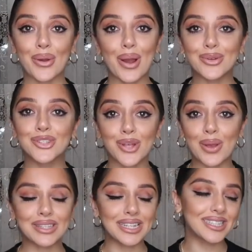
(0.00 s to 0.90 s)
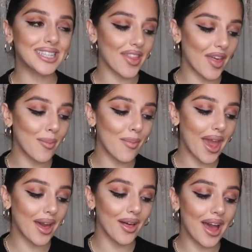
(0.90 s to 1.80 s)
So I was so excited to get them in the
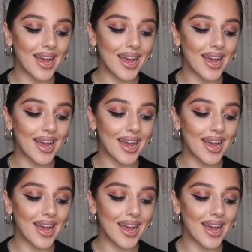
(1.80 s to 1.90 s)
mail